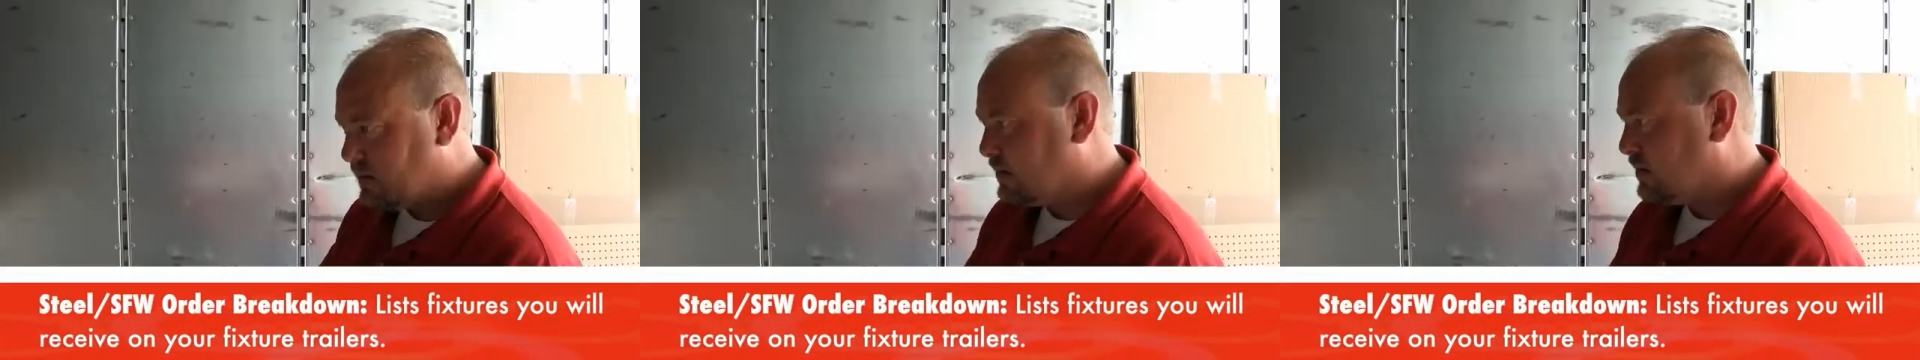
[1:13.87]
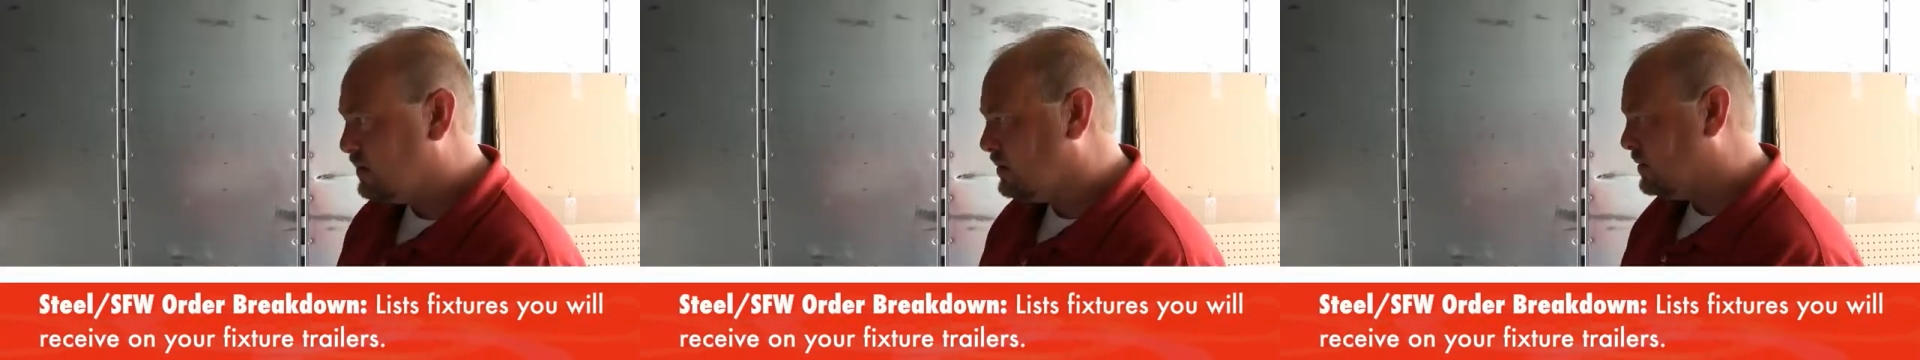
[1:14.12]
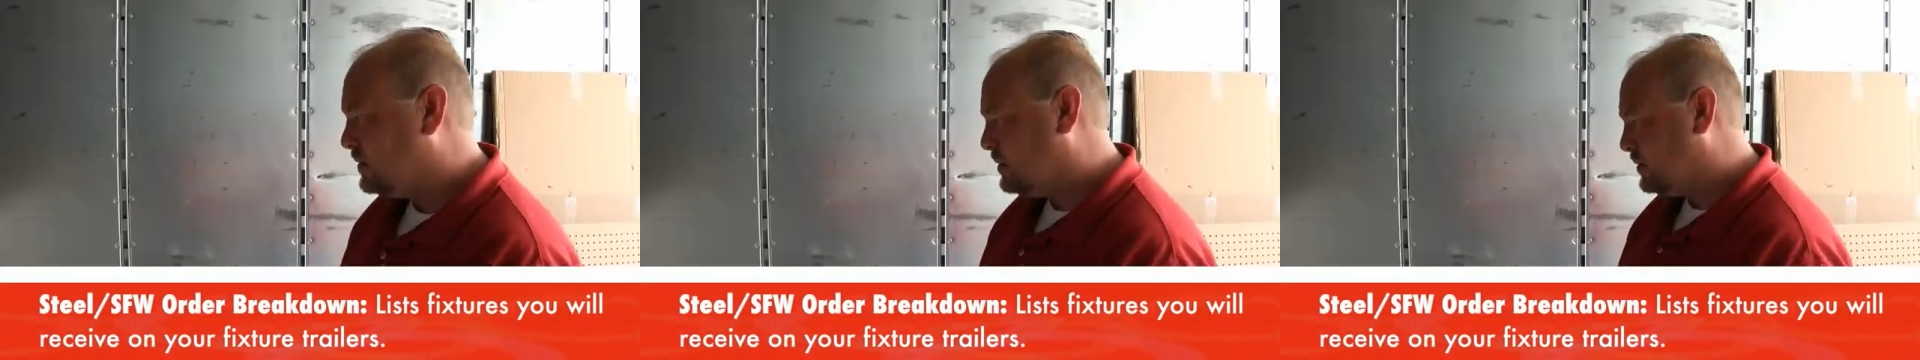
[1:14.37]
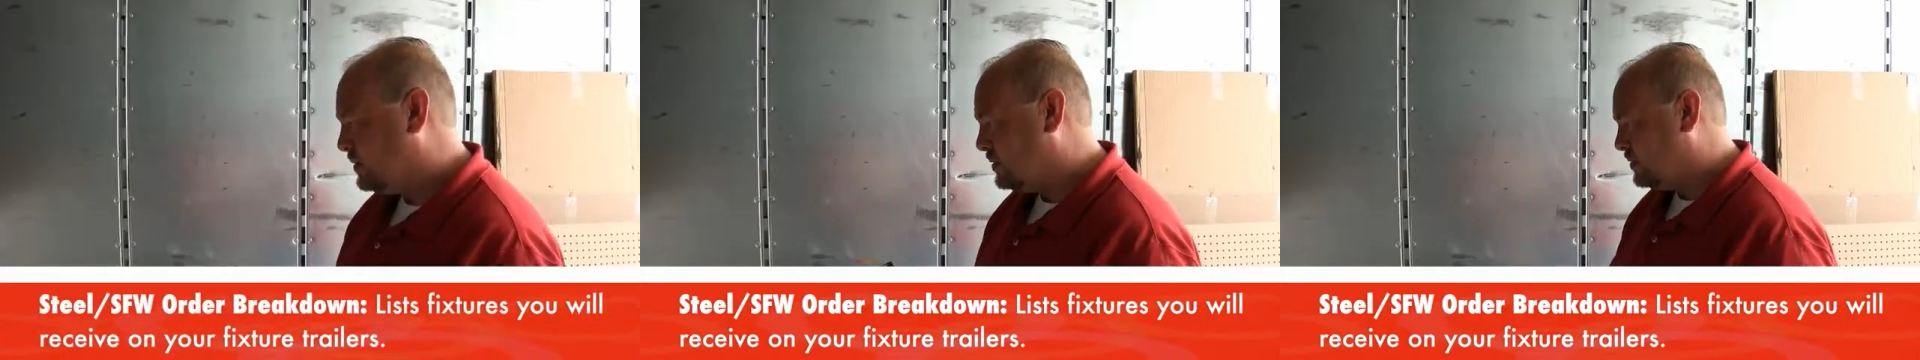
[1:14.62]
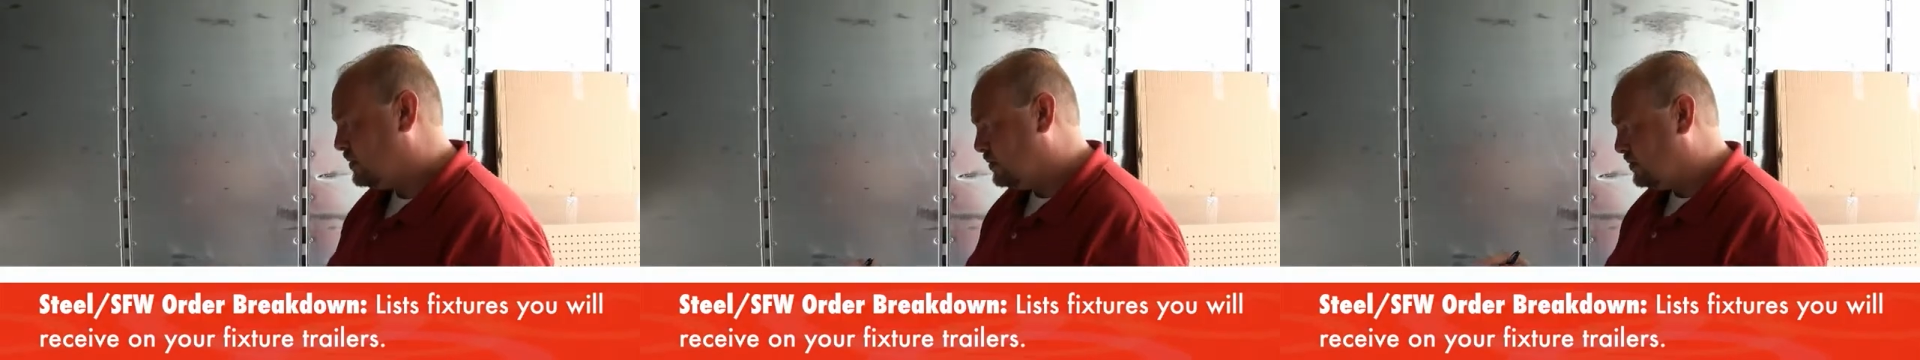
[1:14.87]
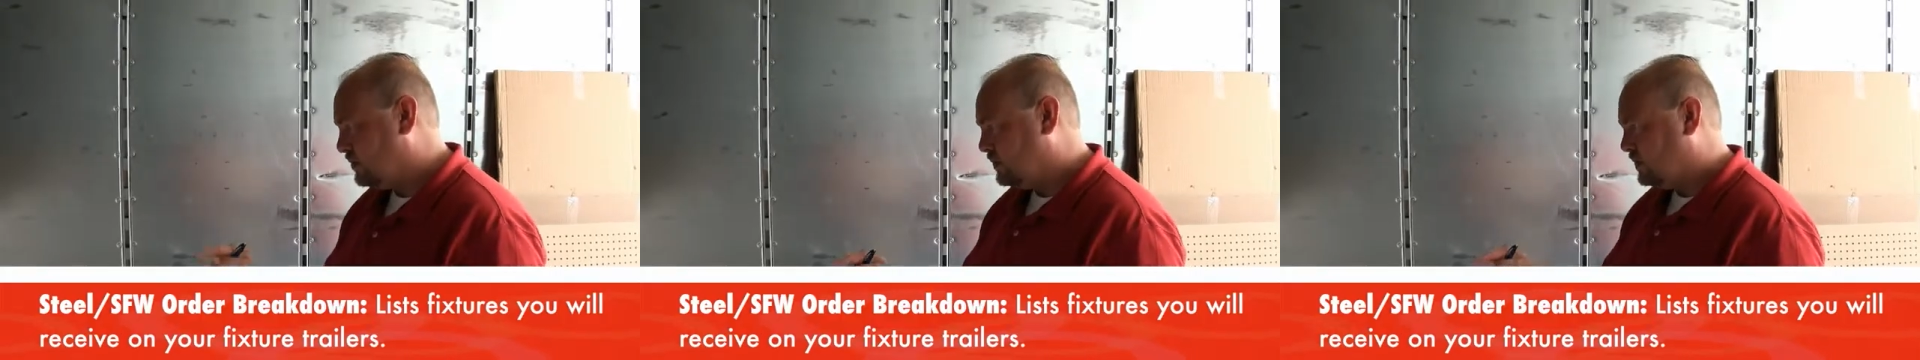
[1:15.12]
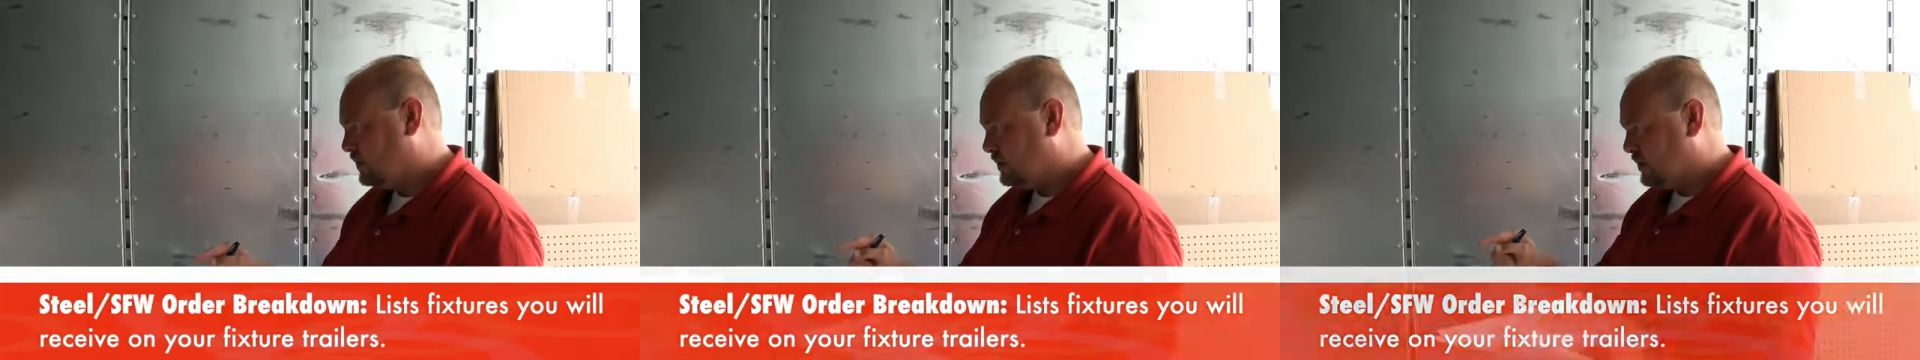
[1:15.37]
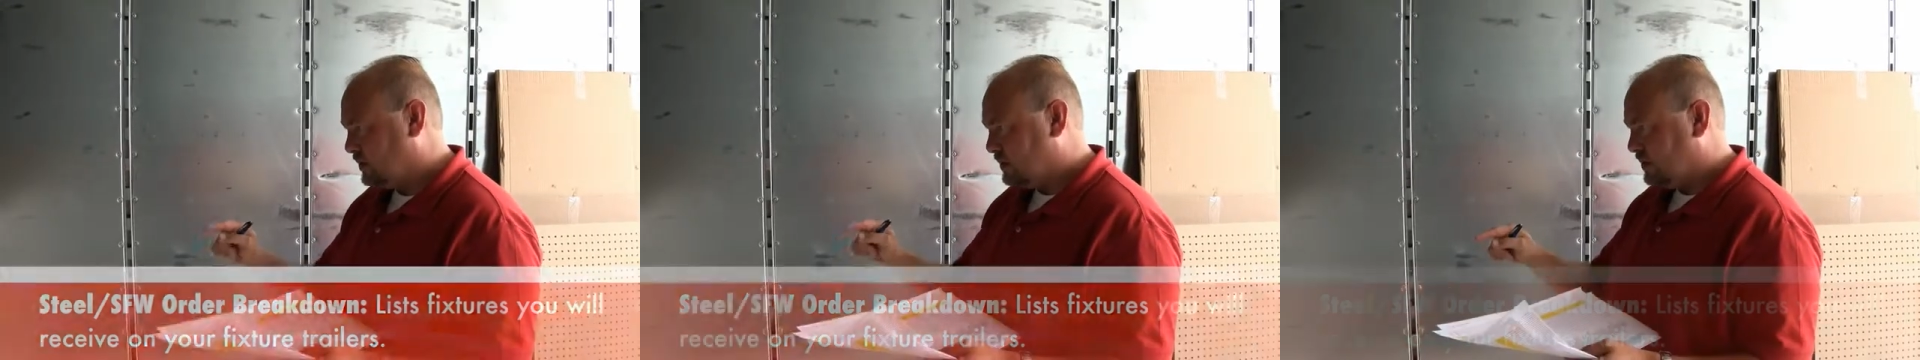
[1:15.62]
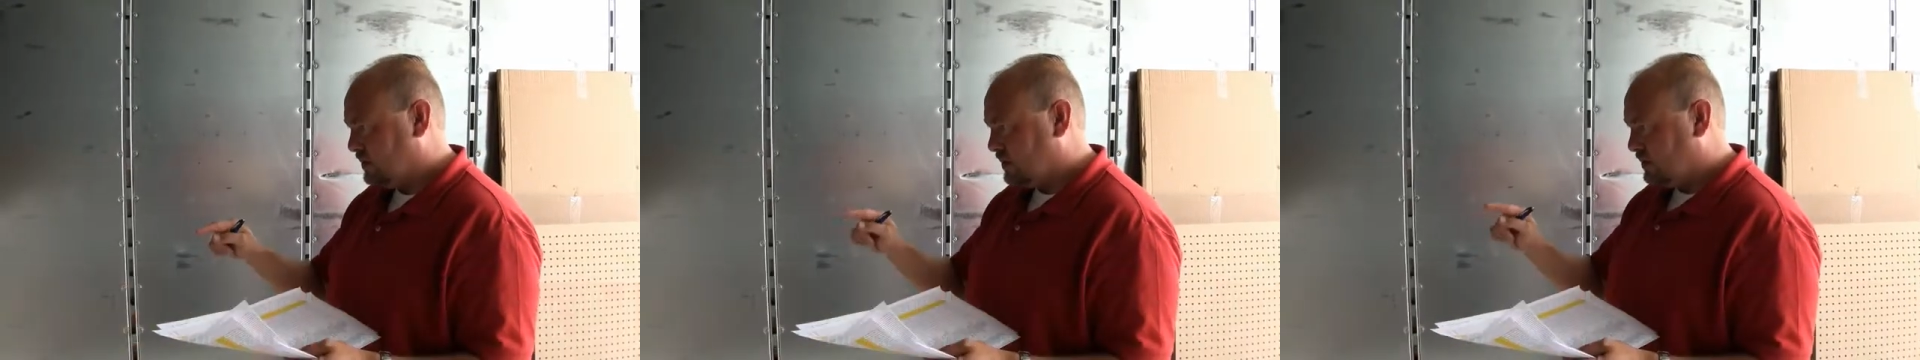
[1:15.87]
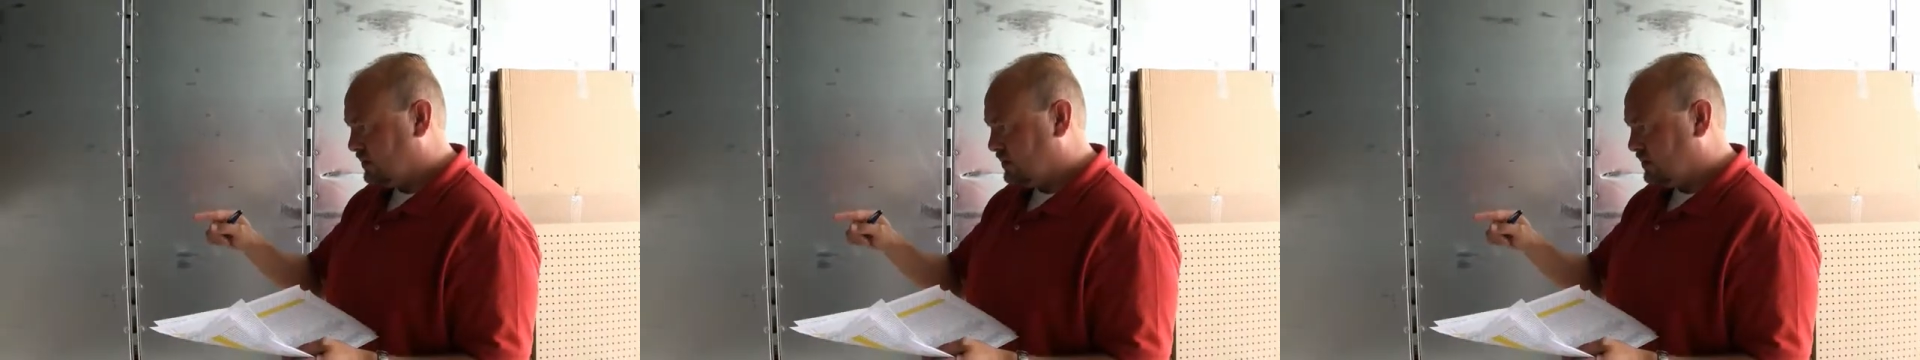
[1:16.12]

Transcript: you will receive on your fixture trailers.